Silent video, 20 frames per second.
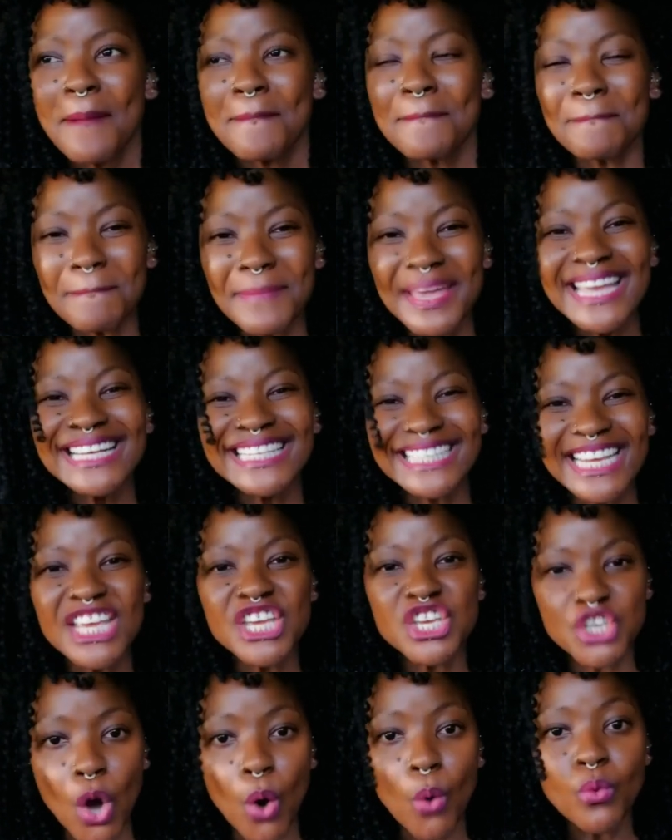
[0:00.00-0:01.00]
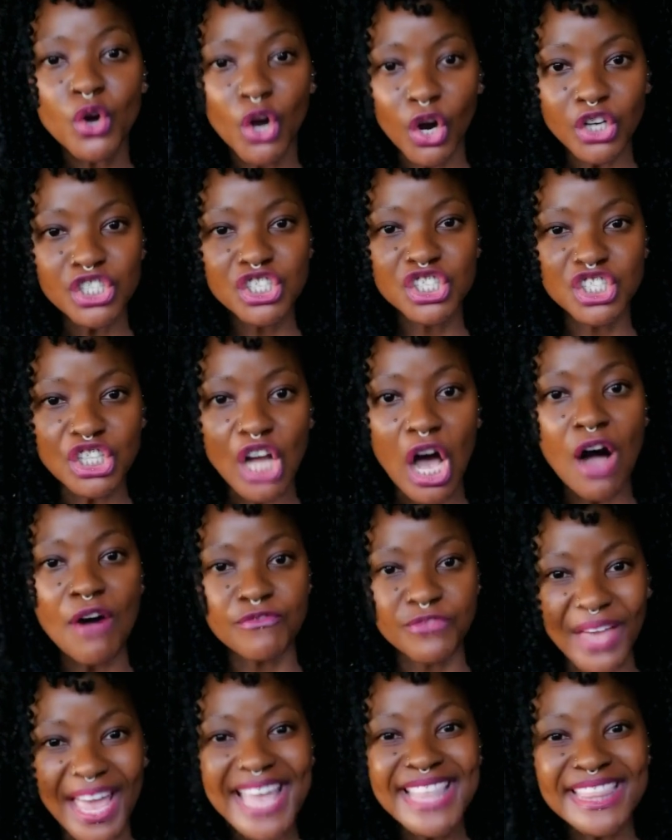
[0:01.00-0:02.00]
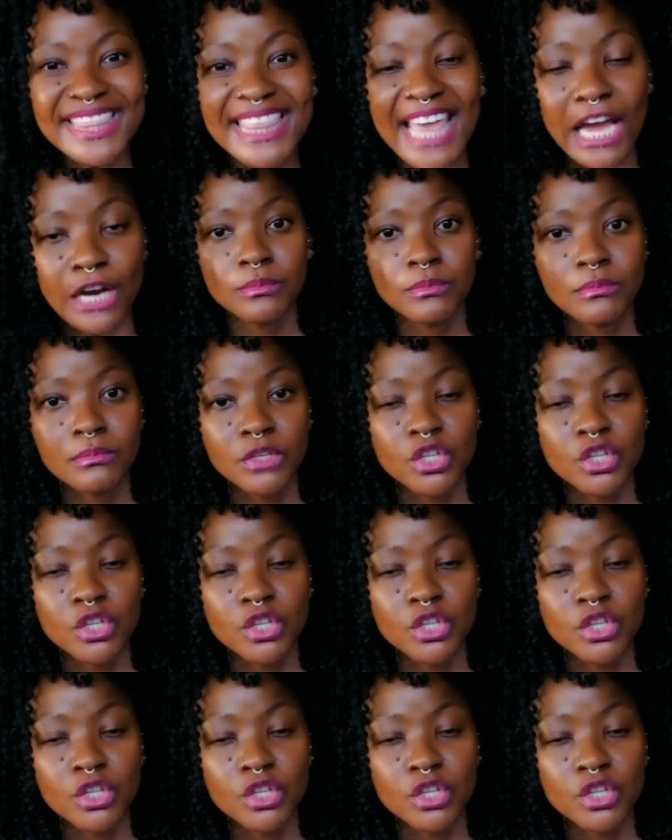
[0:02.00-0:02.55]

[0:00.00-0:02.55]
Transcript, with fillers: mediocre staff in there.